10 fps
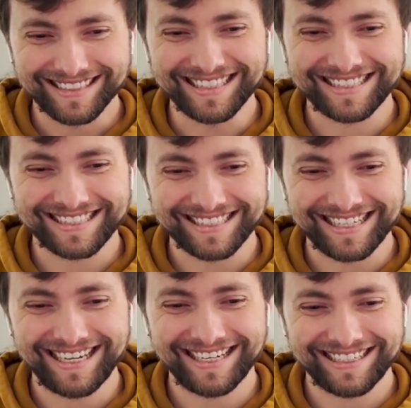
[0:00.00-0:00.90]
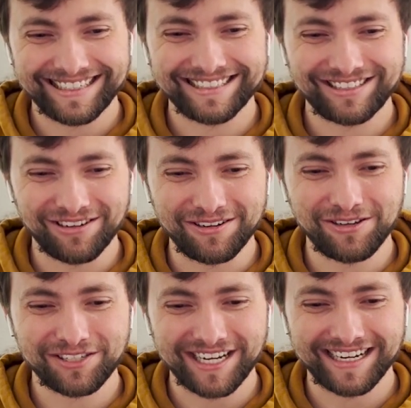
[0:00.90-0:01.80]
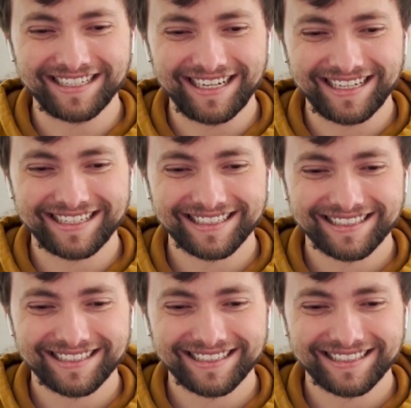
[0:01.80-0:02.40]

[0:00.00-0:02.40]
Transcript: Let's see it. Todou's technique. Oh.